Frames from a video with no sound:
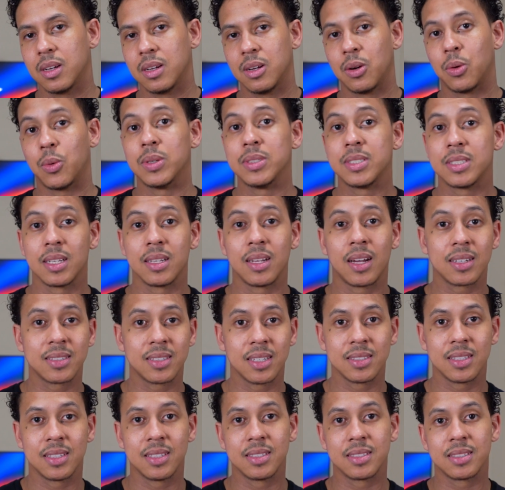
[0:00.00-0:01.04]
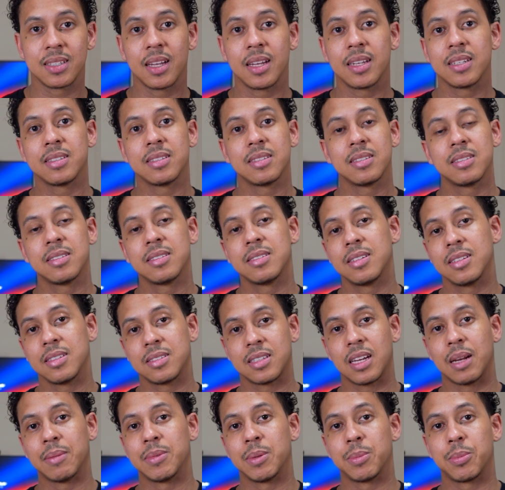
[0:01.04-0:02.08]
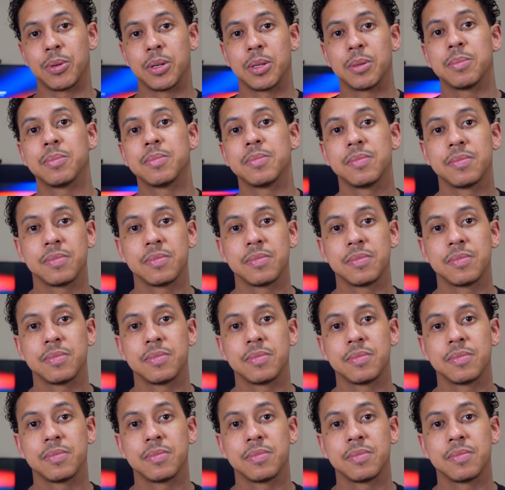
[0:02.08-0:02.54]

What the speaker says: Once you're locked on the design, it's time to print.